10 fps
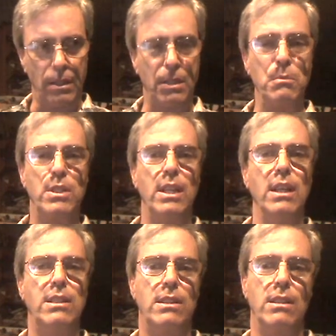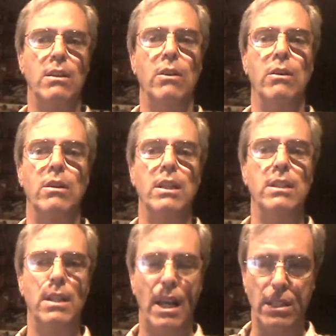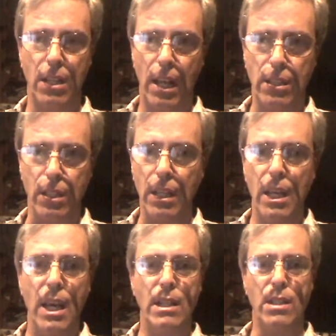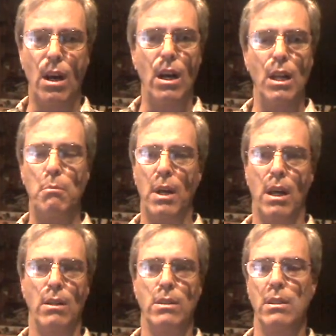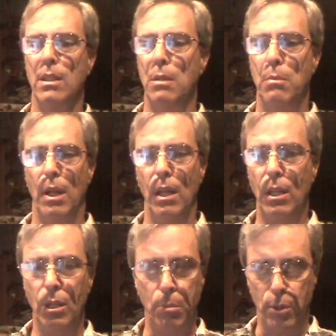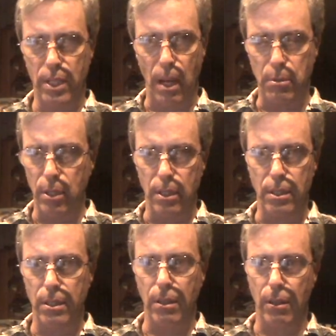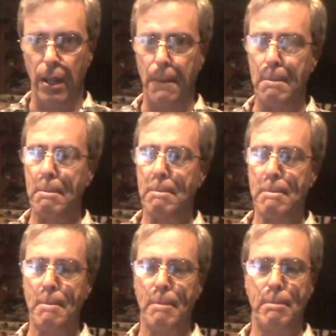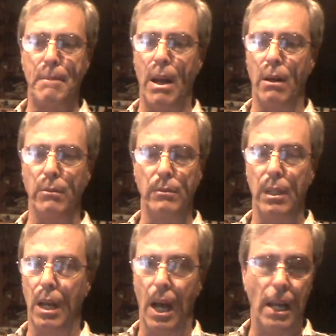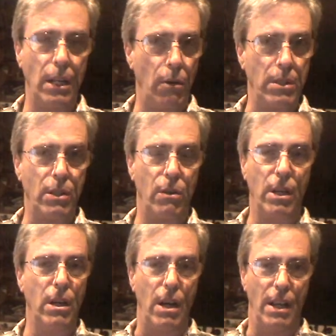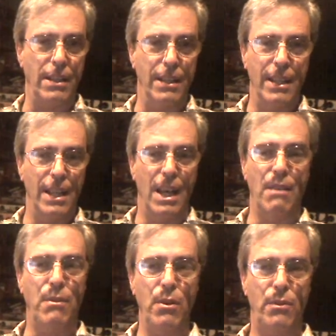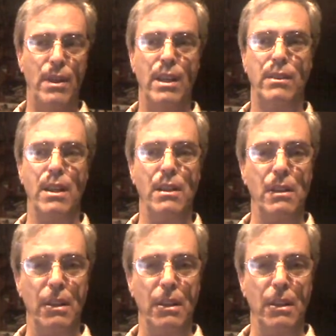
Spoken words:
some seats in the next election. It's all about political perceptions, all right? Now, I know what's going on. If you think that